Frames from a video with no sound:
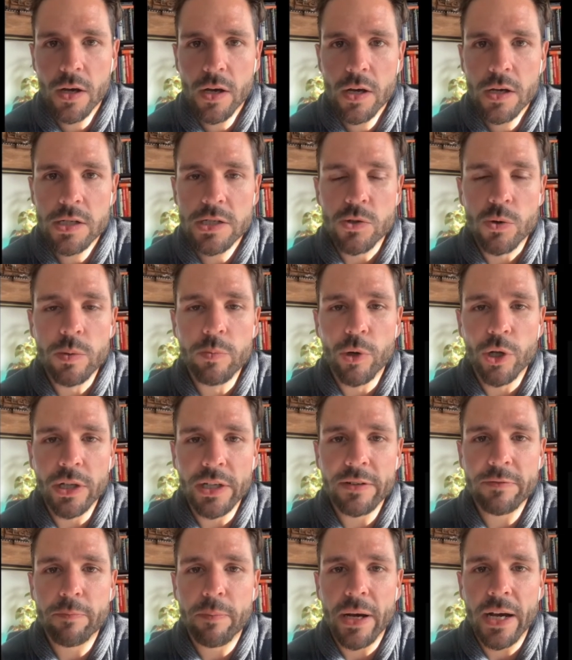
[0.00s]
So we
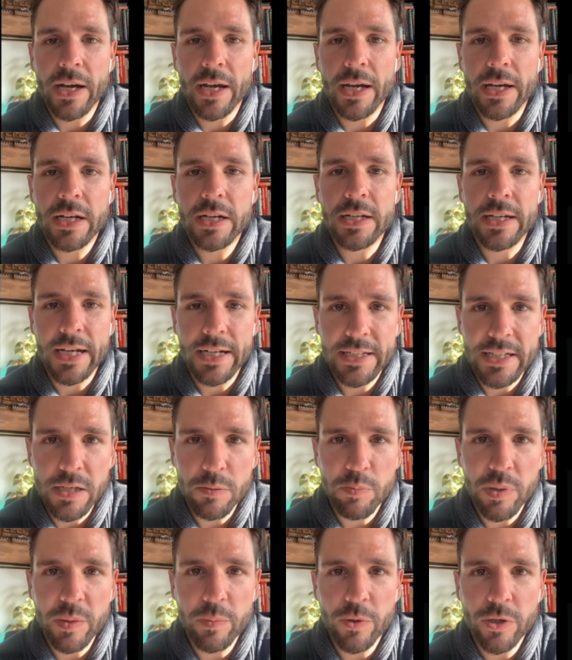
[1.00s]
believe by
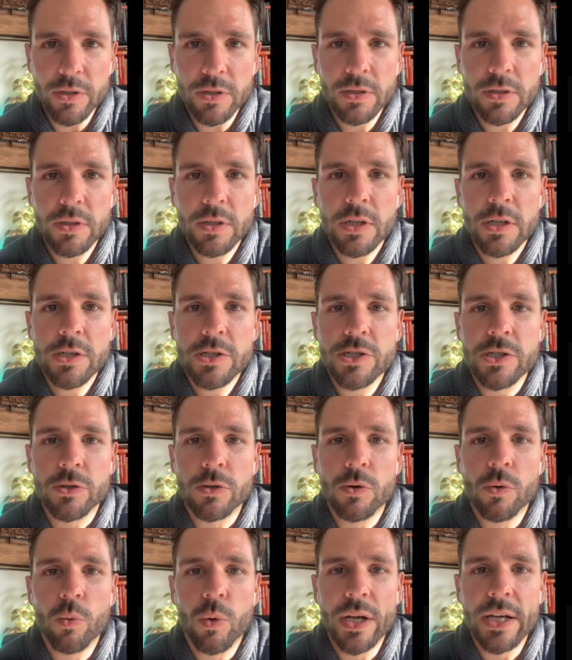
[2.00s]
connecting people,
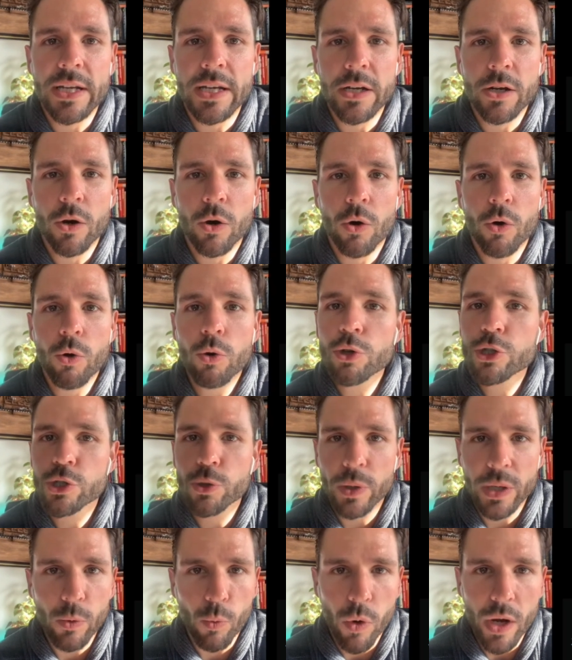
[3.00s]
so when they know who's
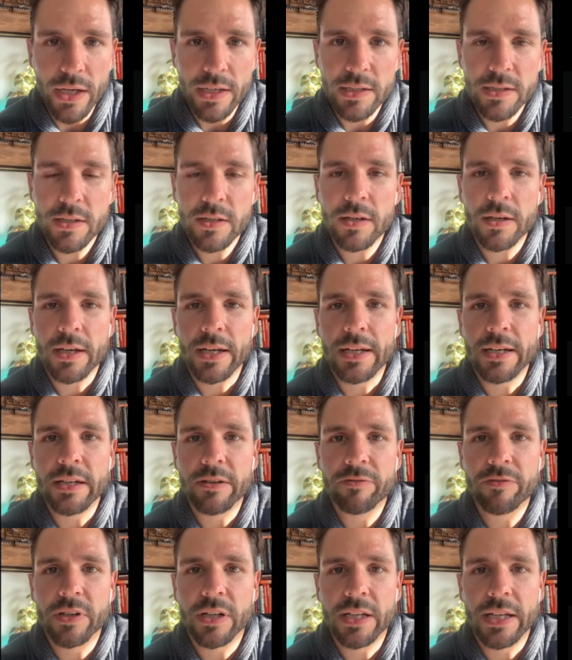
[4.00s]
doing what and
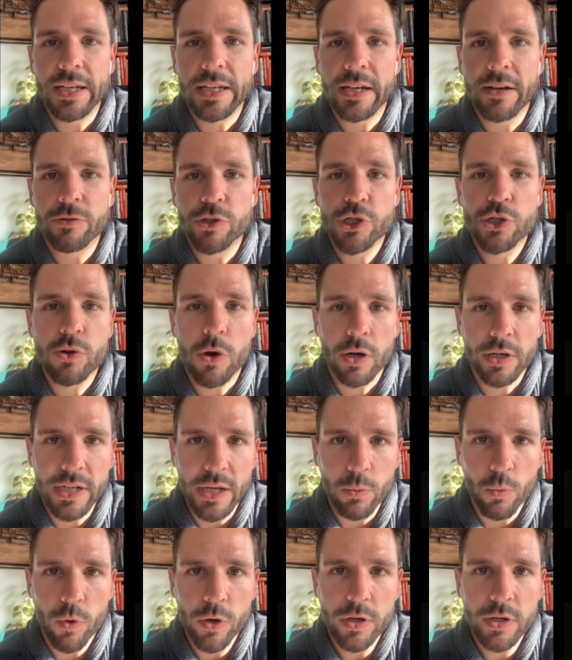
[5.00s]
they feel that they have a strong
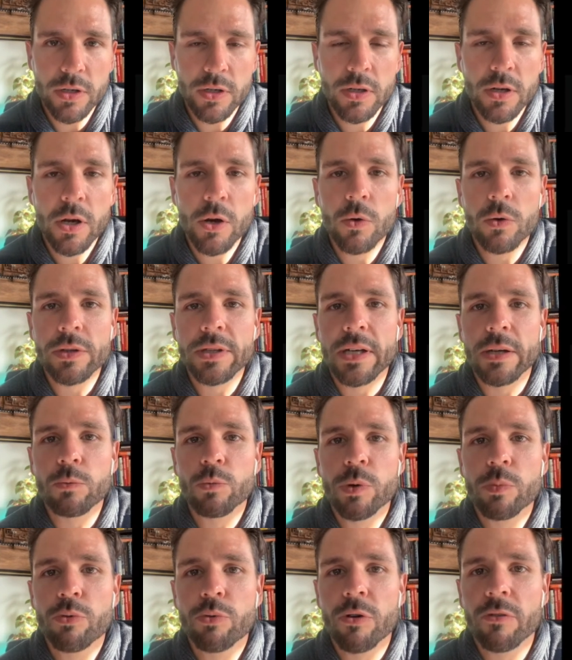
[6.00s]
network, then
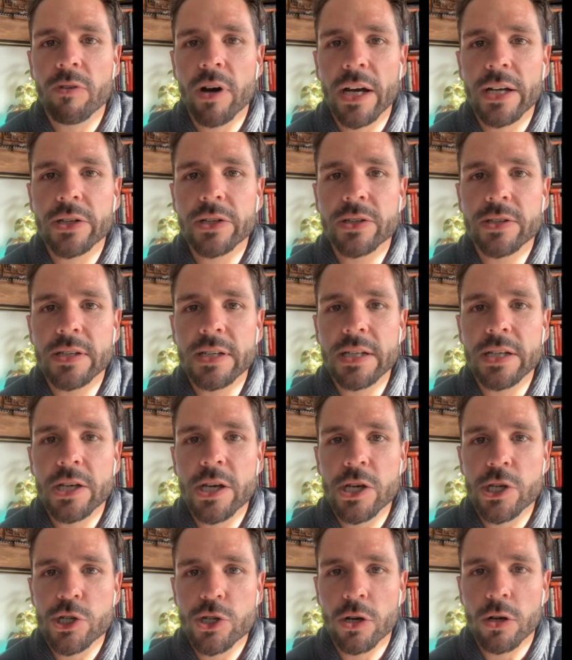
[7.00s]
we provide the
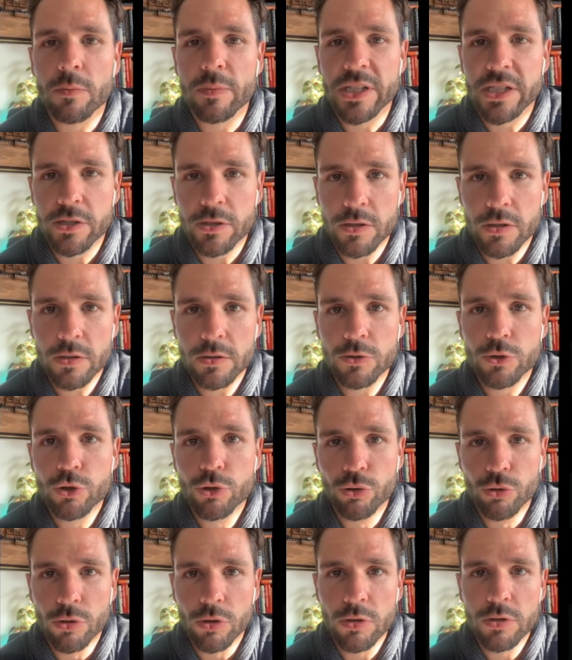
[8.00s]
educational material,
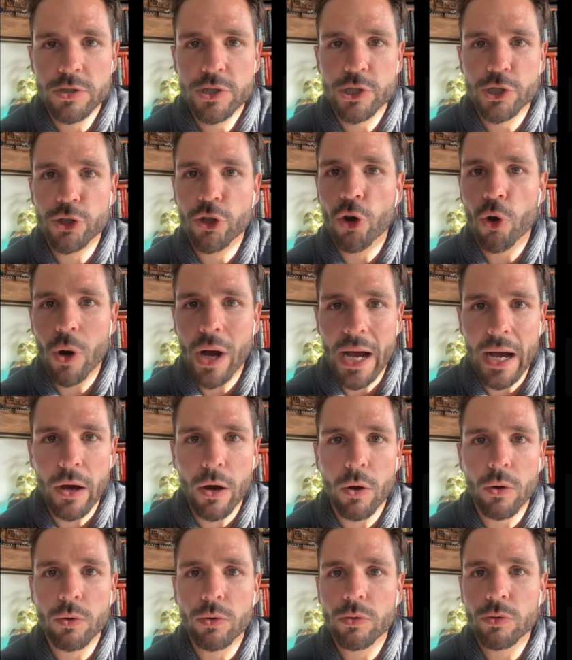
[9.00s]
tools,
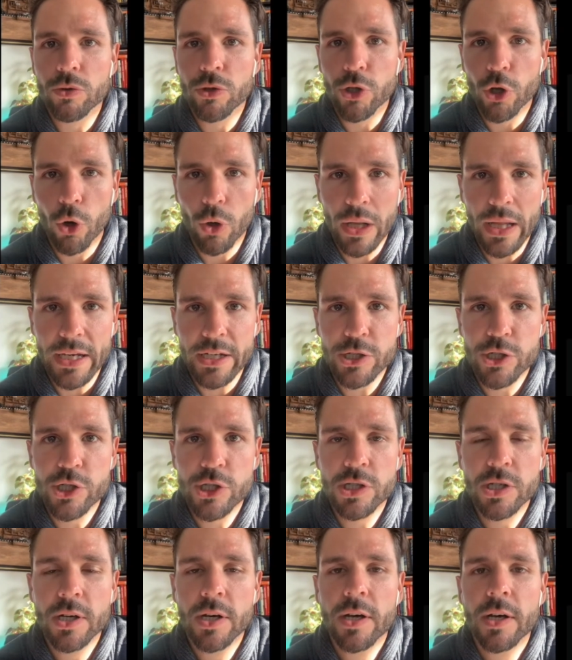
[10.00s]
know-how,
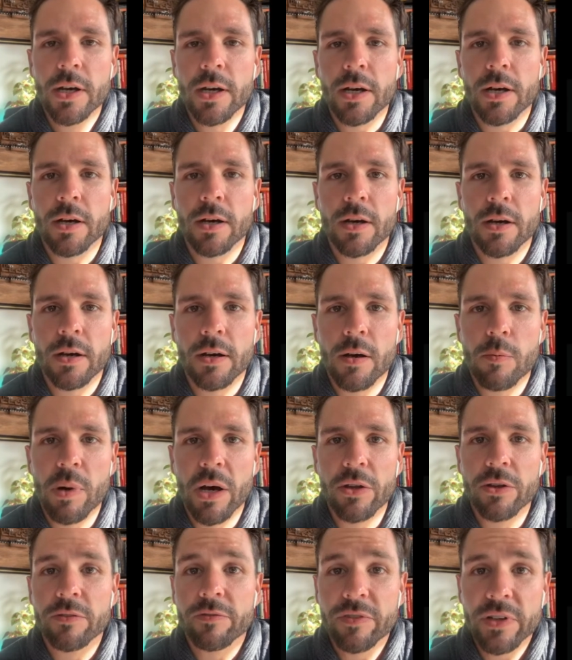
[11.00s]
knowledge
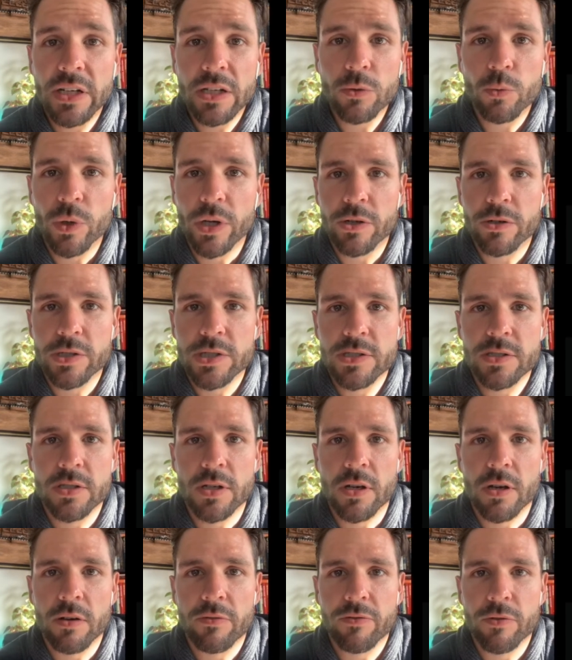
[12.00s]
about the field, whether it's
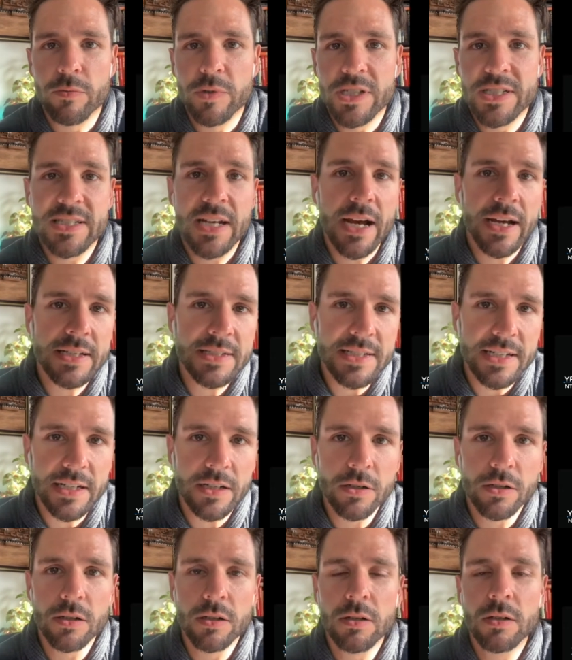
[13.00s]
from the science
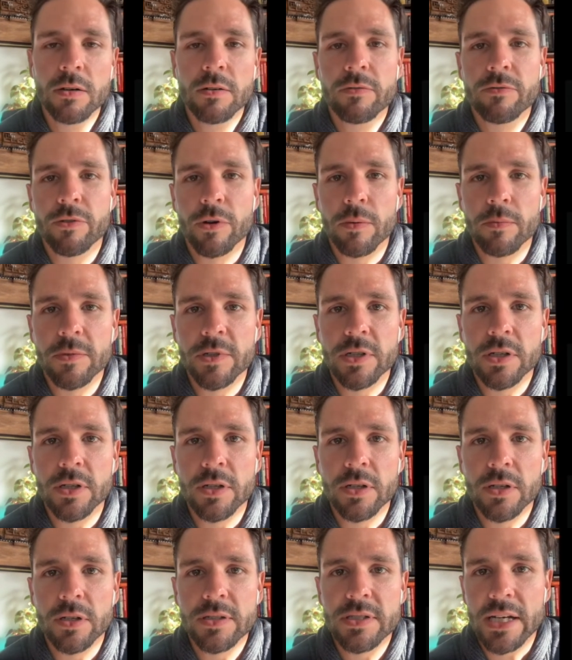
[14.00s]
angle, from
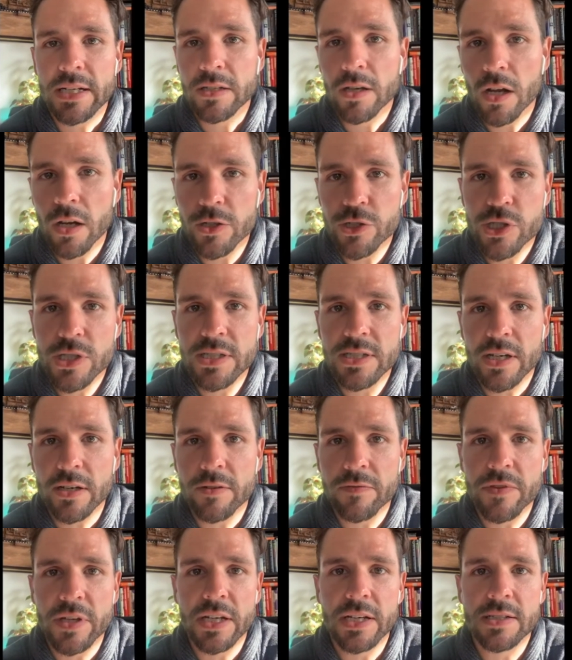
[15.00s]
the technology side
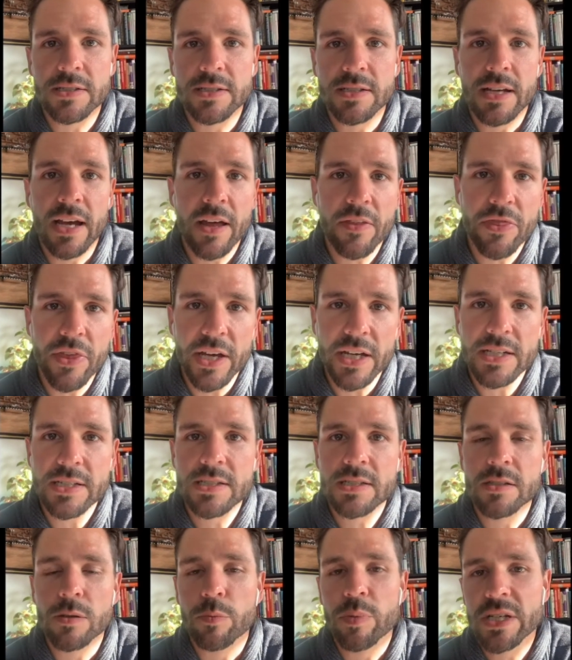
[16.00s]
of things, the
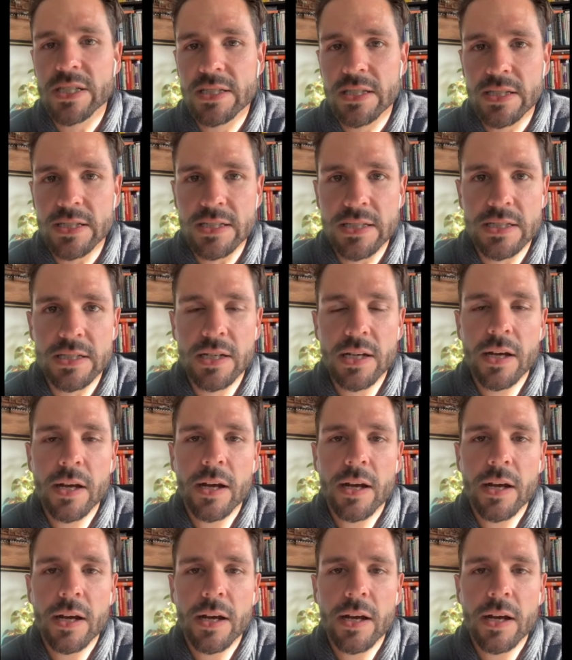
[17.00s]
ethics, the business.